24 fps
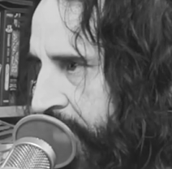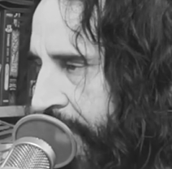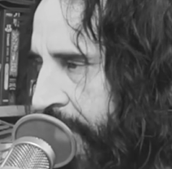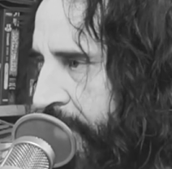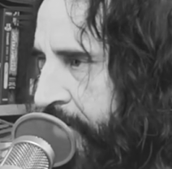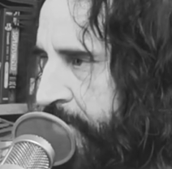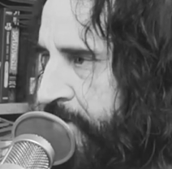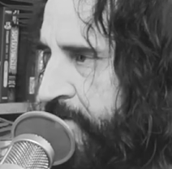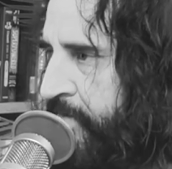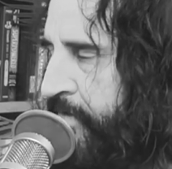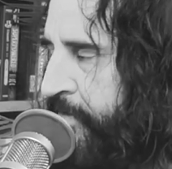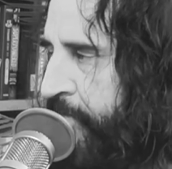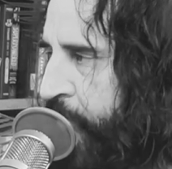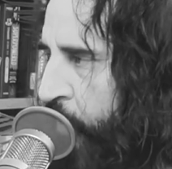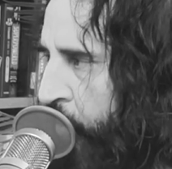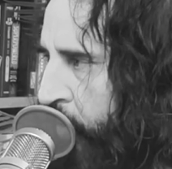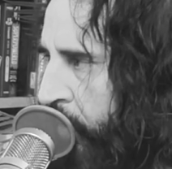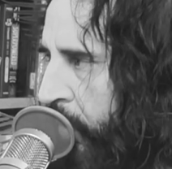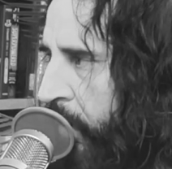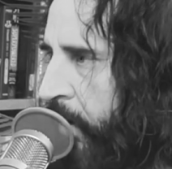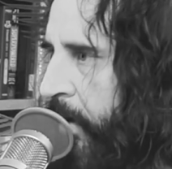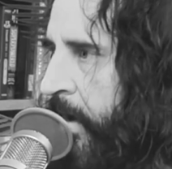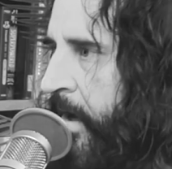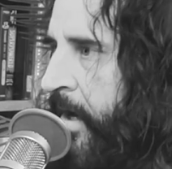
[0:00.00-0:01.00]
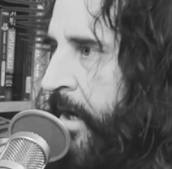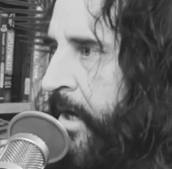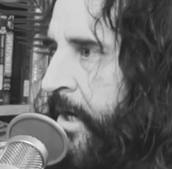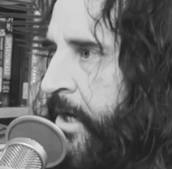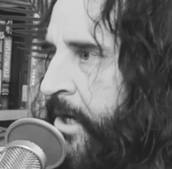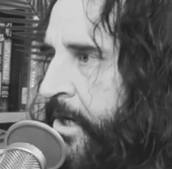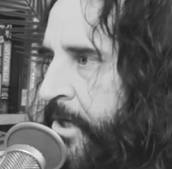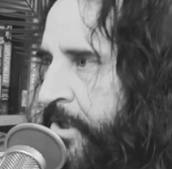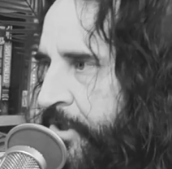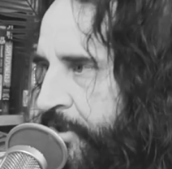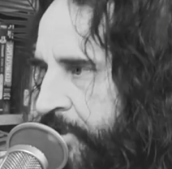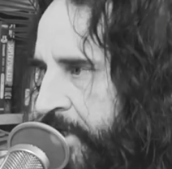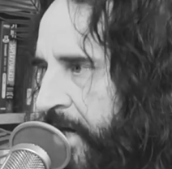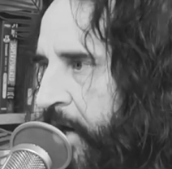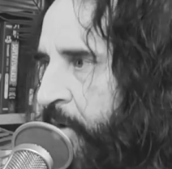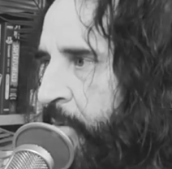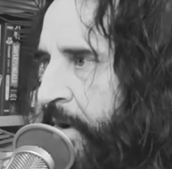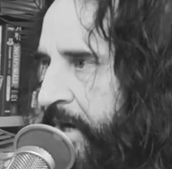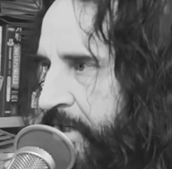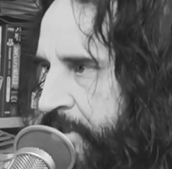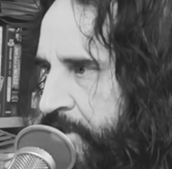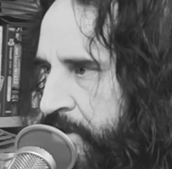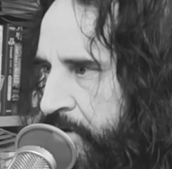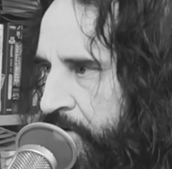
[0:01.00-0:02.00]
And there's four
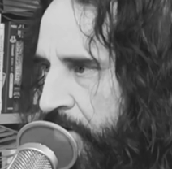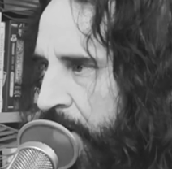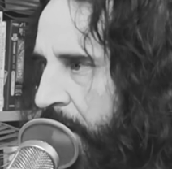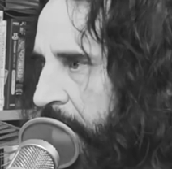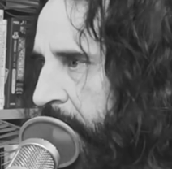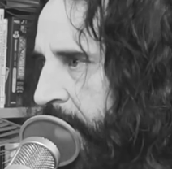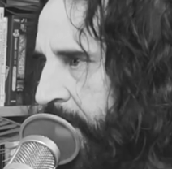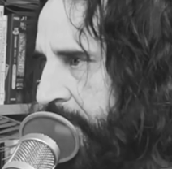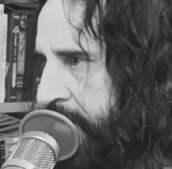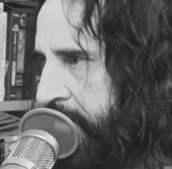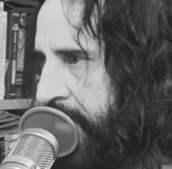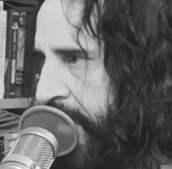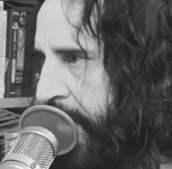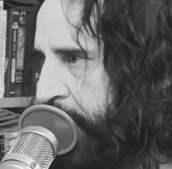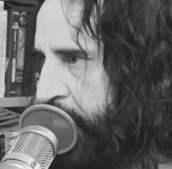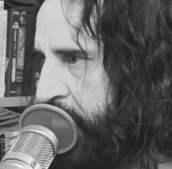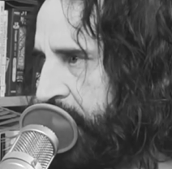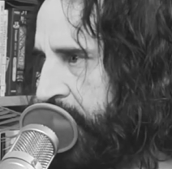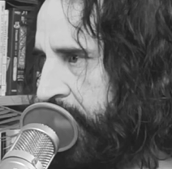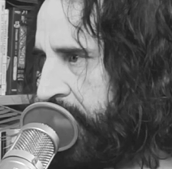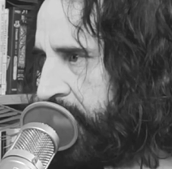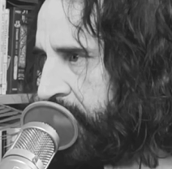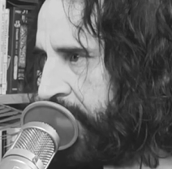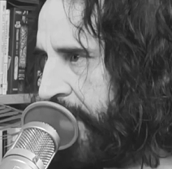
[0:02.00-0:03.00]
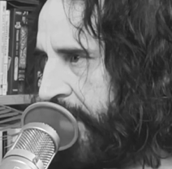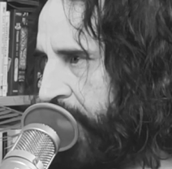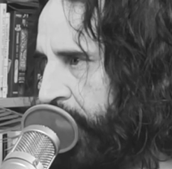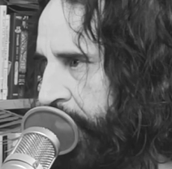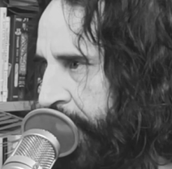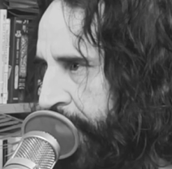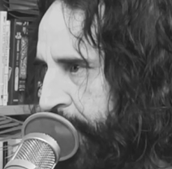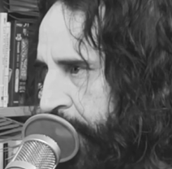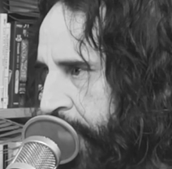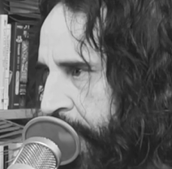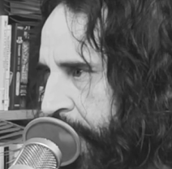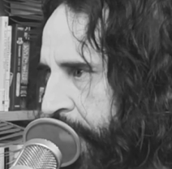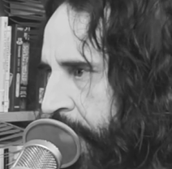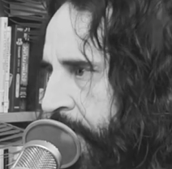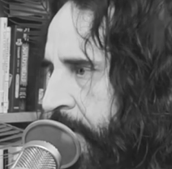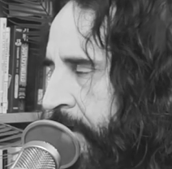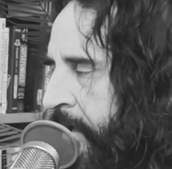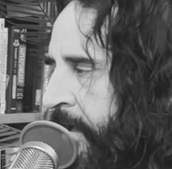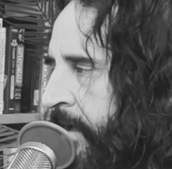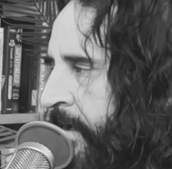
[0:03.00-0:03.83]
generational archetypes that cycle through.